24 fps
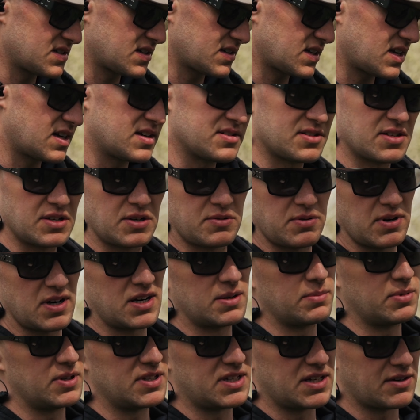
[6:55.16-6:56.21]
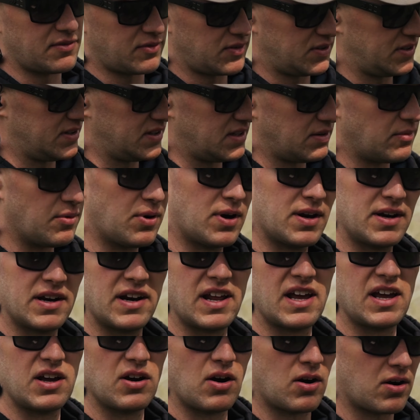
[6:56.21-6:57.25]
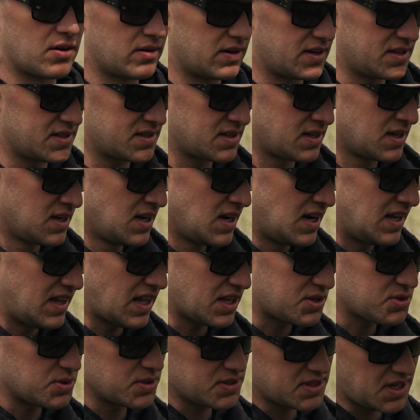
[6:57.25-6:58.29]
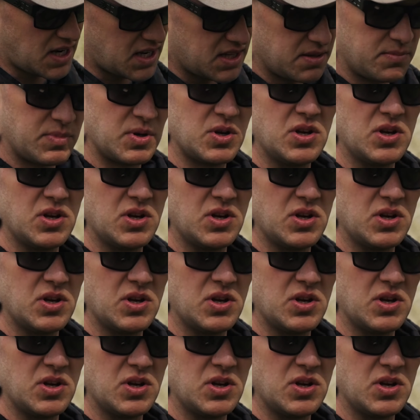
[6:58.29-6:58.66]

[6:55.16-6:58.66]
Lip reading: like that, is incredibly different than what an AR is. And that's what's kind of the